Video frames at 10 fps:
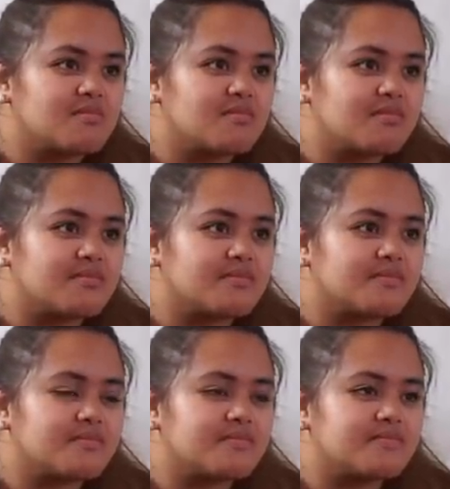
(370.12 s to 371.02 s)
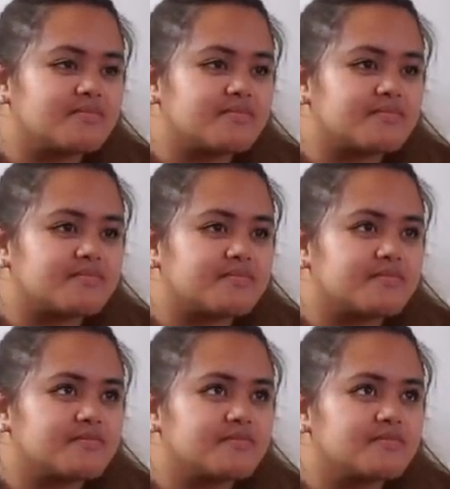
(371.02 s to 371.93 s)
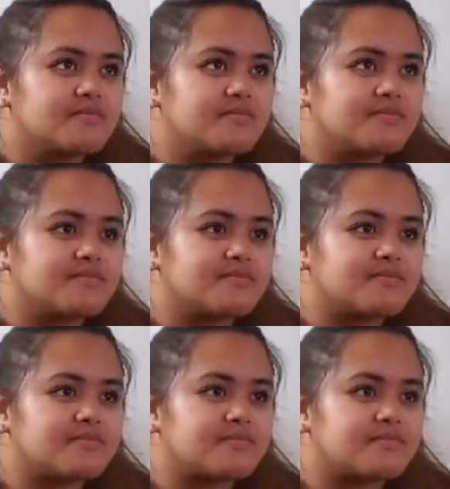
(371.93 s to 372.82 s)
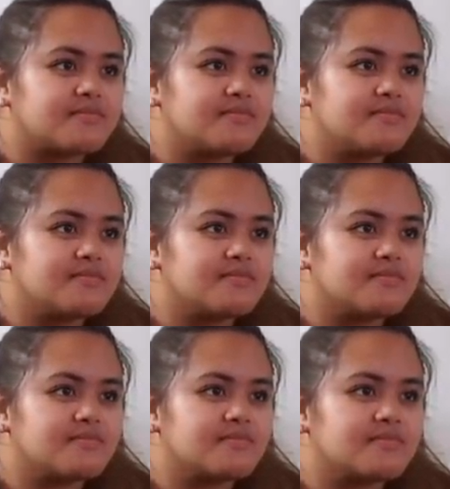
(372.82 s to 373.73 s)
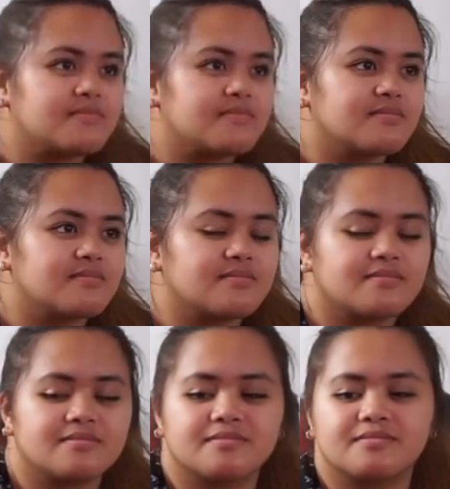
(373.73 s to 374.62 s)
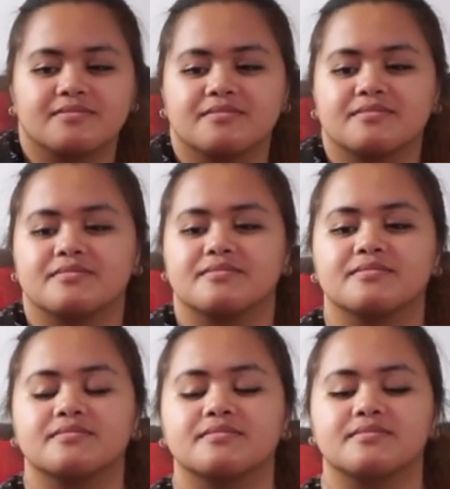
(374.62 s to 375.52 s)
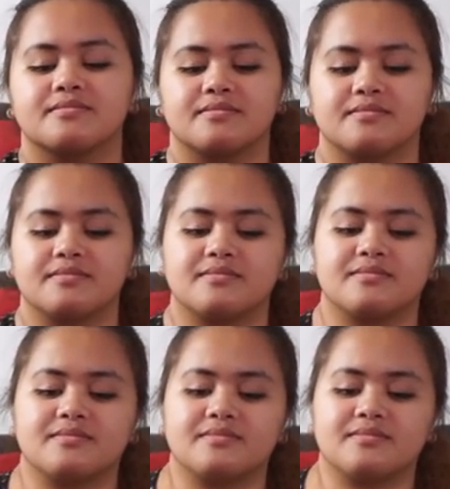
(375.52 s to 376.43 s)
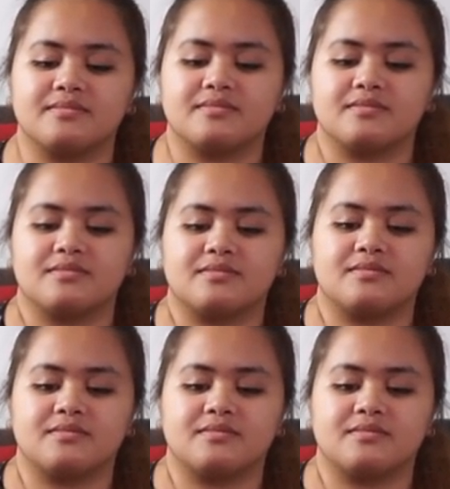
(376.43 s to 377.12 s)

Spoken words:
[no speech]